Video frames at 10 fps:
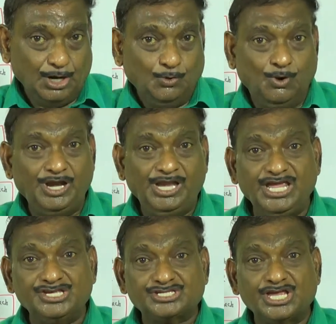One
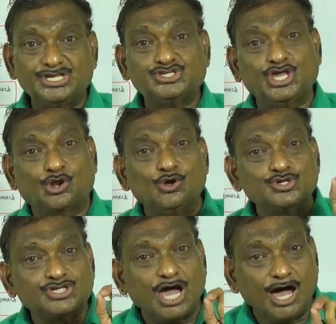is
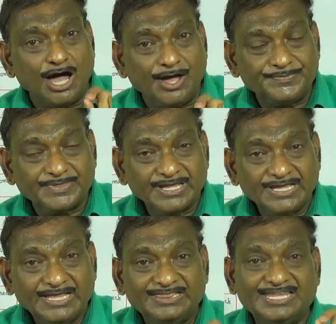serosa,
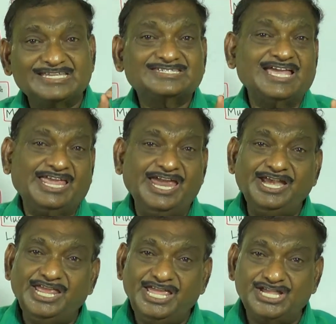the
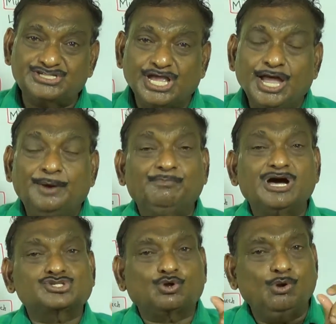second is
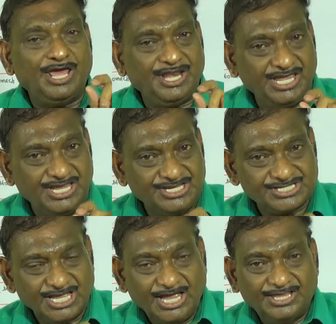
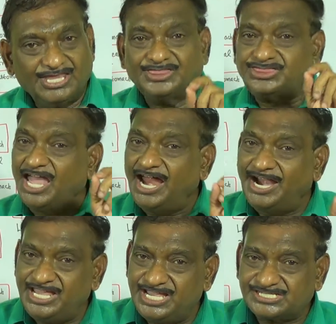muscularis, the
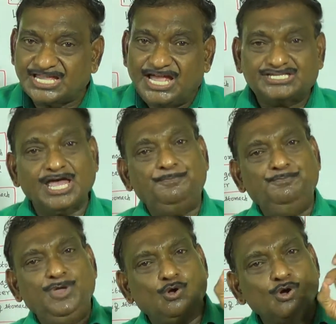third is
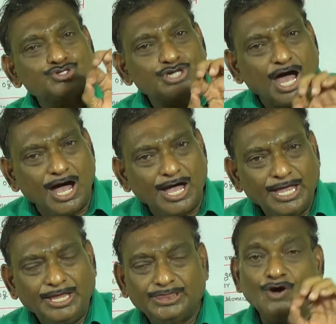
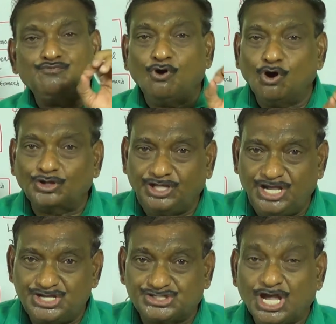submucosa, the fourth
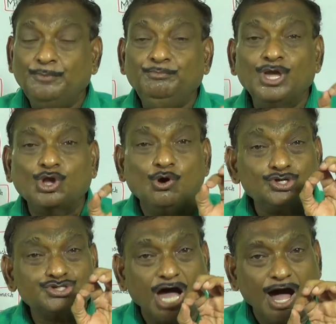is
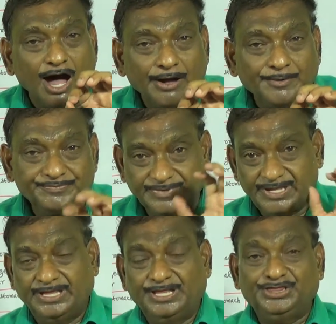mucosa.
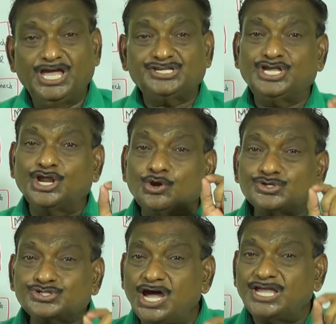The
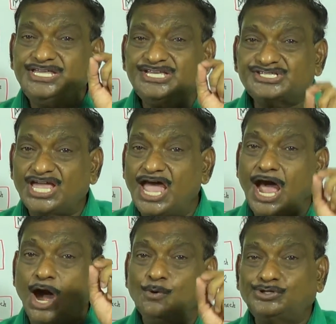serosa is the
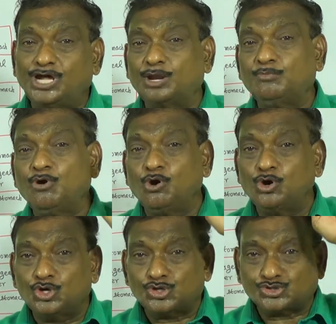
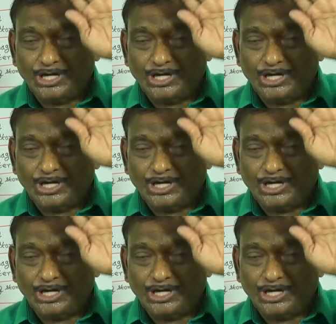outermost